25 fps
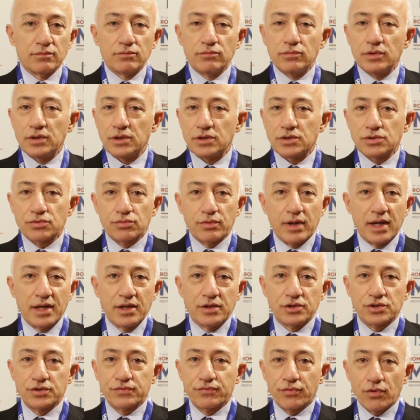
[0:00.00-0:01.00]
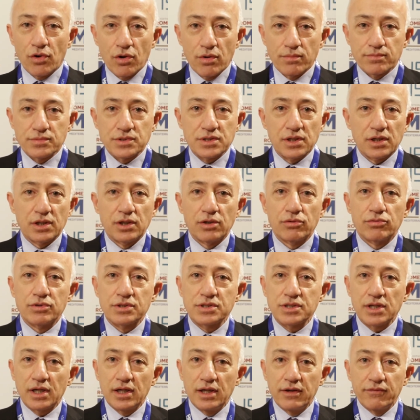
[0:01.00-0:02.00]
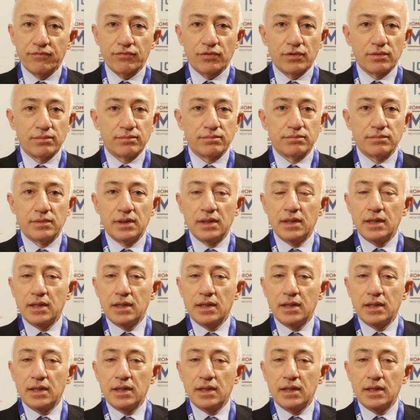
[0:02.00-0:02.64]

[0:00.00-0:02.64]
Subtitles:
which range from security, from